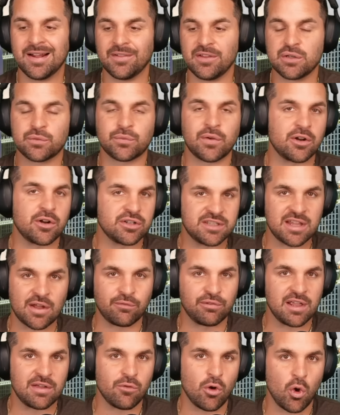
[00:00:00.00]
These fighters
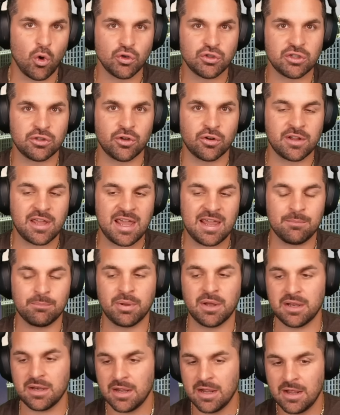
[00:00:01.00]
definitely have holes in their game,
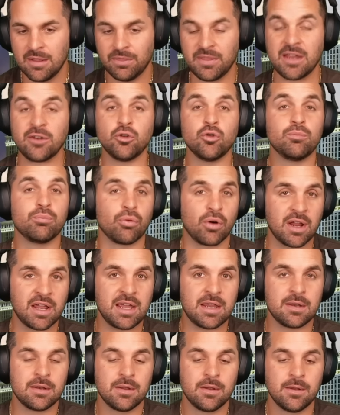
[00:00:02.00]
but they do bring
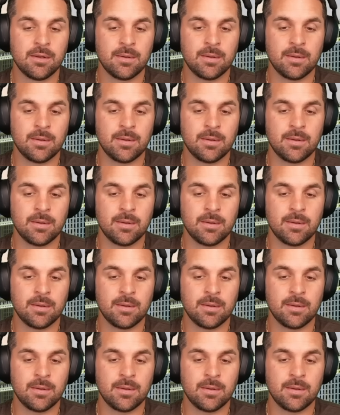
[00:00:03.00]
it.